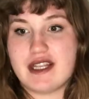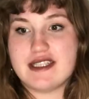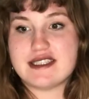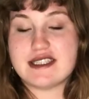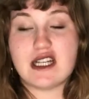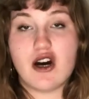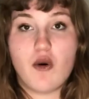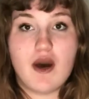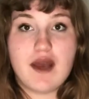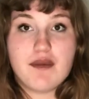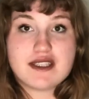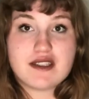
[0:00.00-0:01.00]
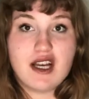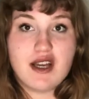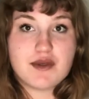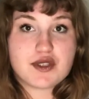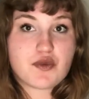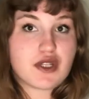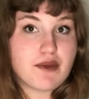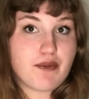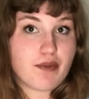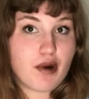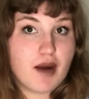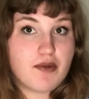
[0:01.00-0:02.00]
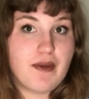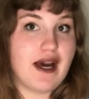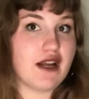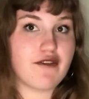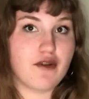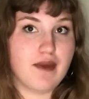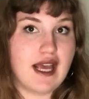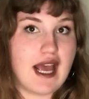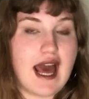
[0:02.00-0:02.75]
So it was really problematic for me.